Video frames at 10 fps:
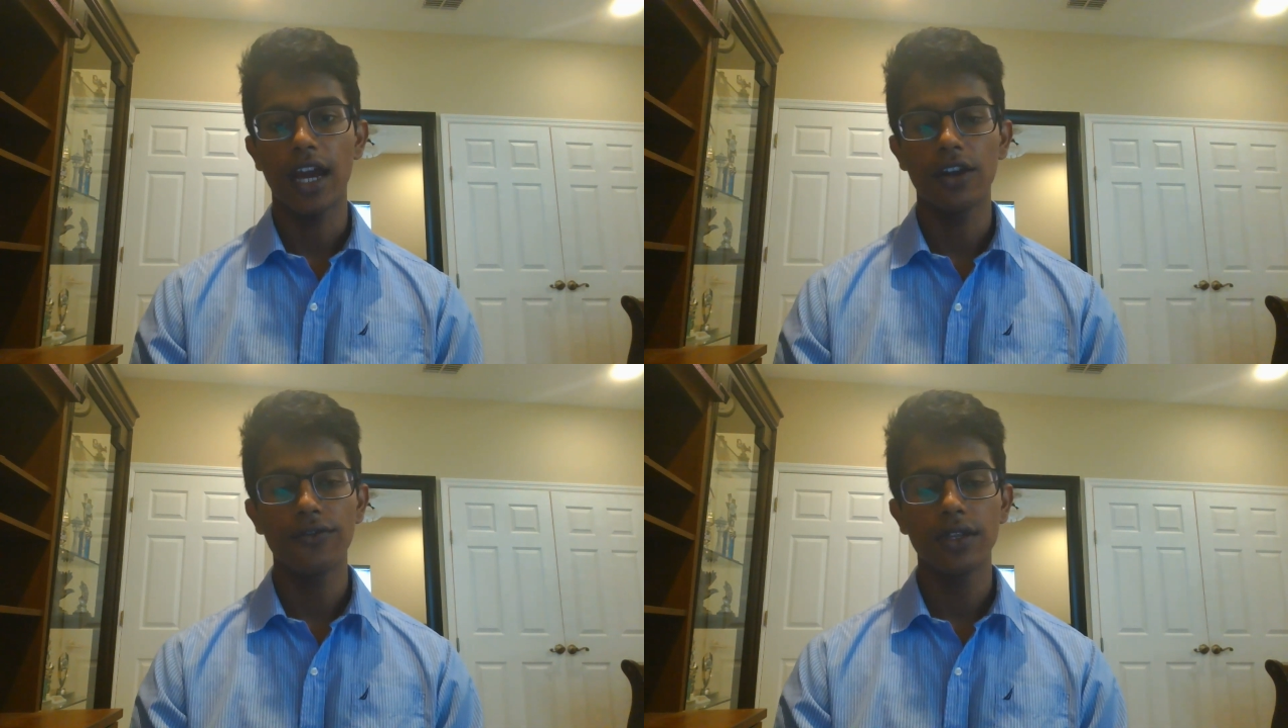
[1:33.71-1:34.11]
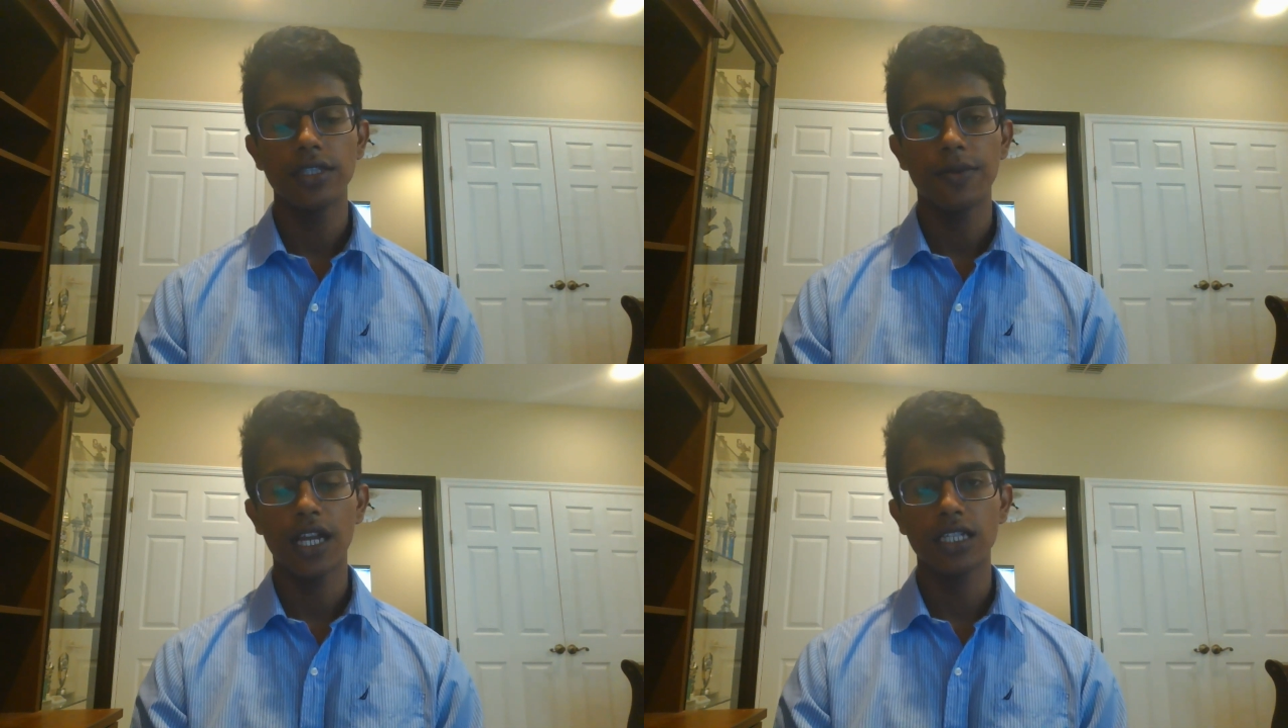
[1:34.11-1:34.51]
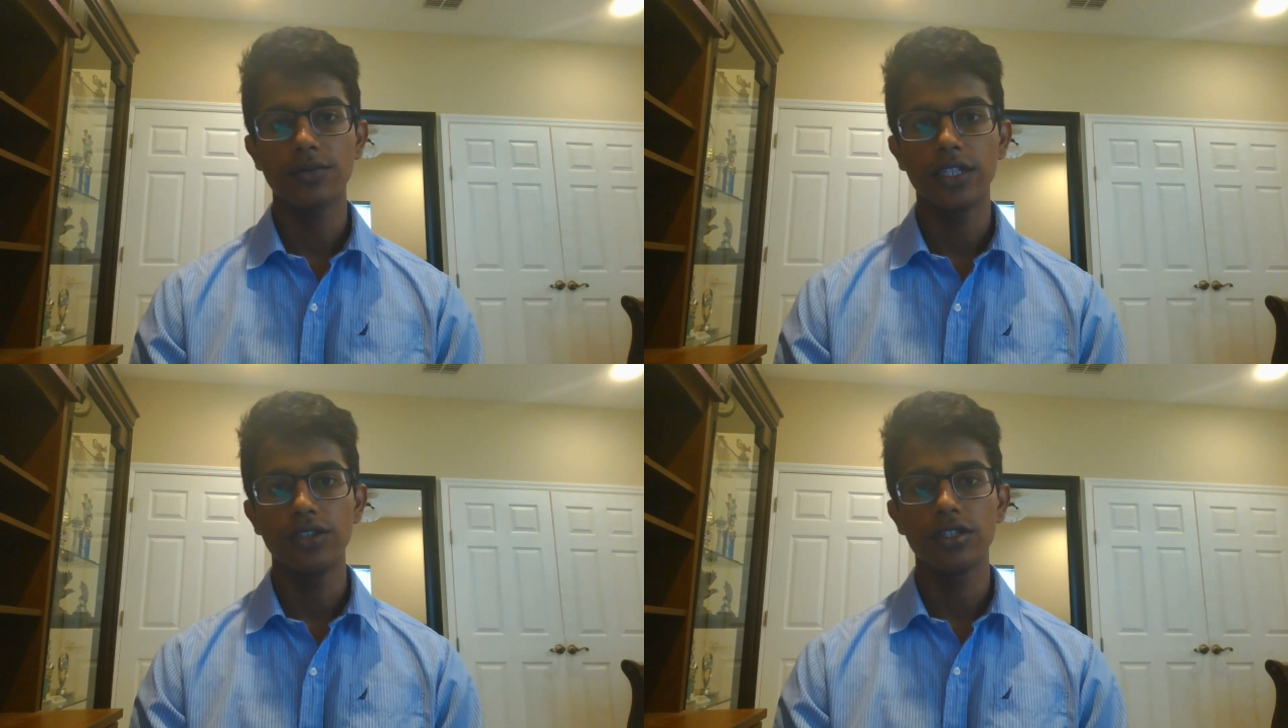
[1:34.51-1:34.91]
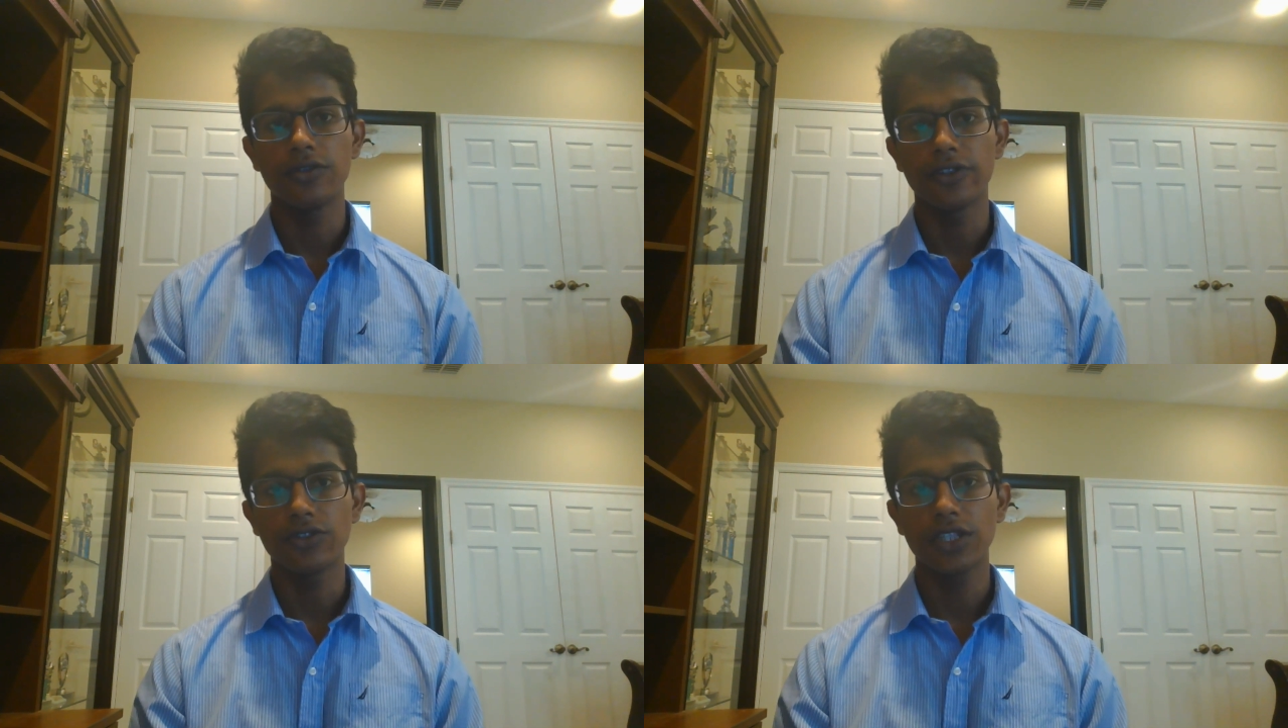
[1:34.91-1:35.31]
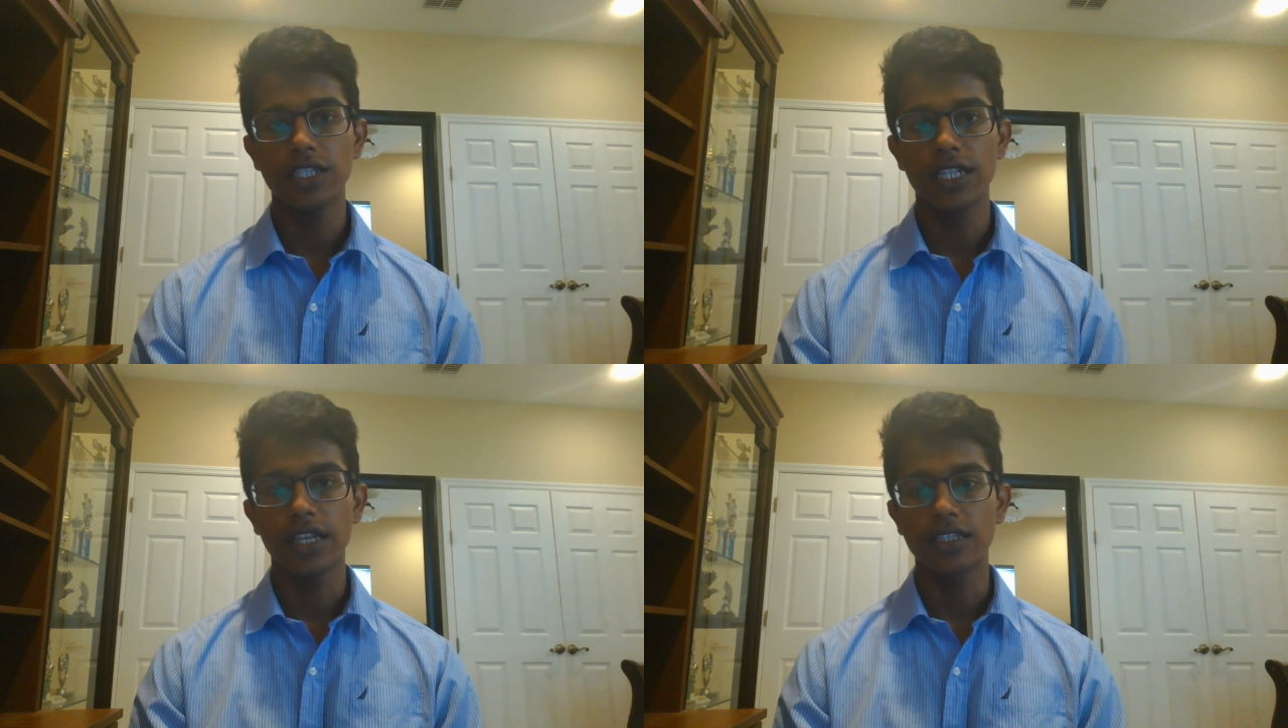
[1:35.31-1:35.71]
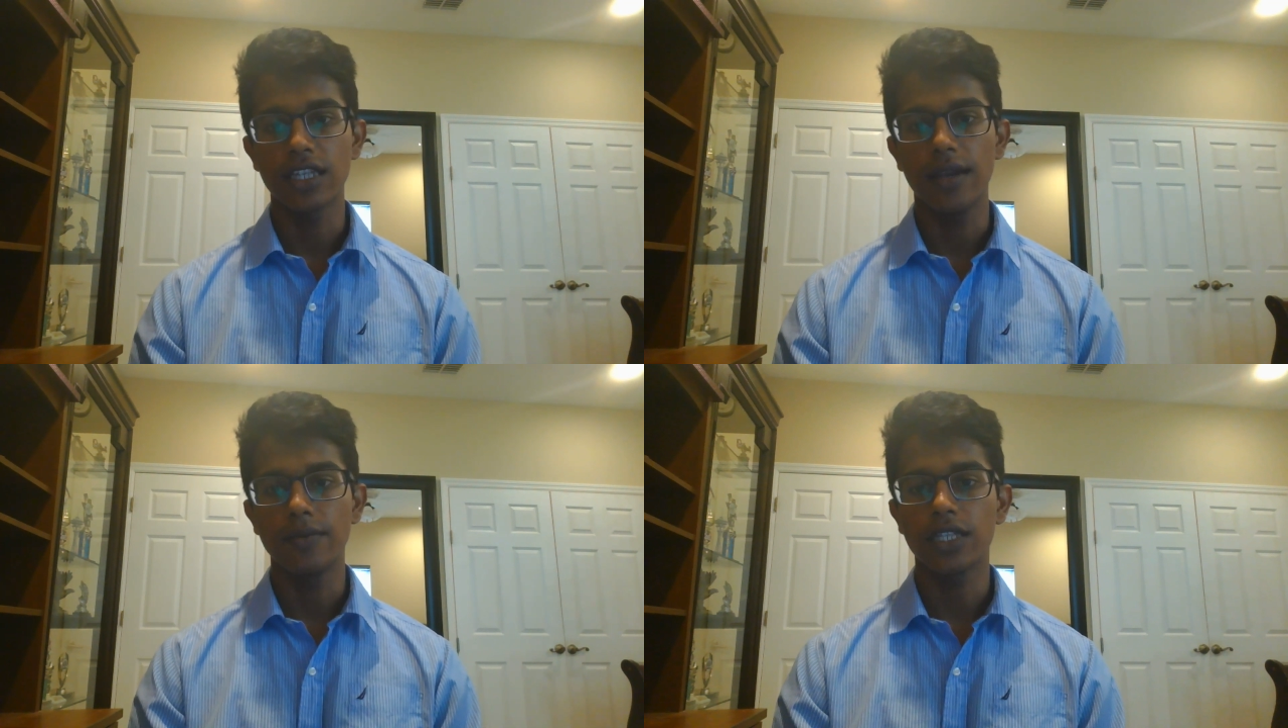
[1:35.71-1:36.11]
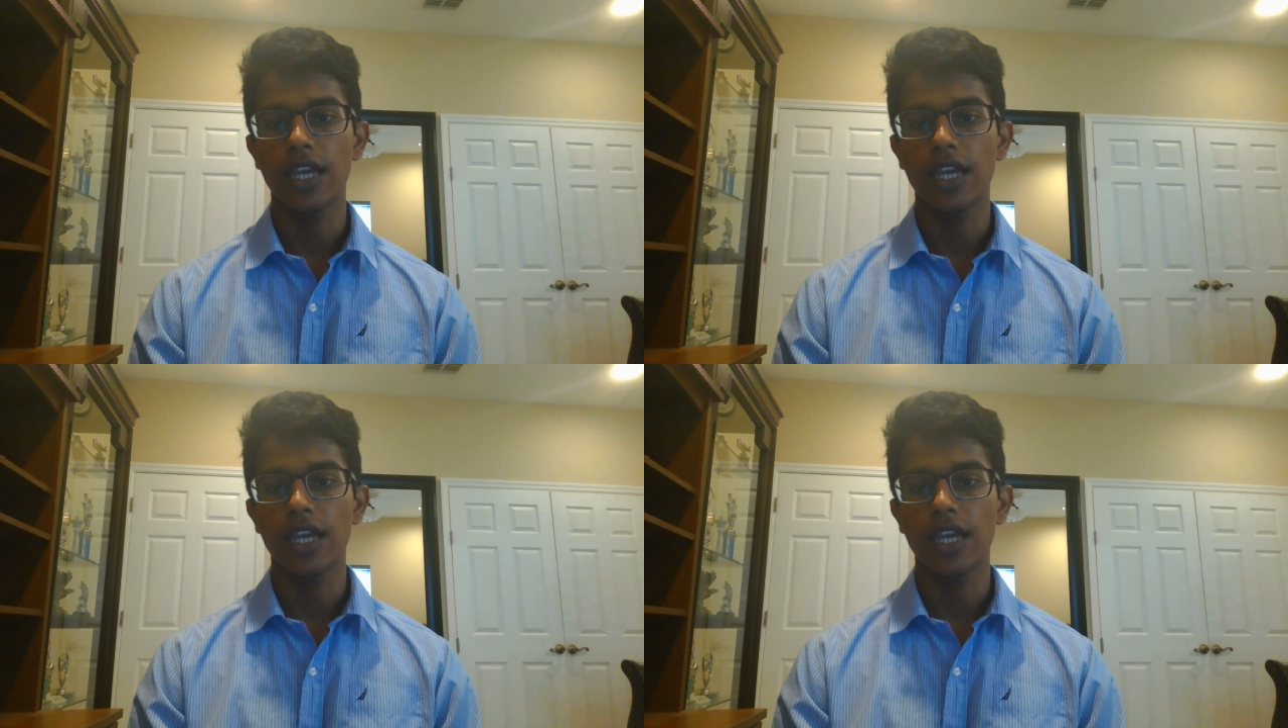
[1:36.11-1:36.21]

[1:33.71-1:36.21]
out of this plasmid using restriction enzymes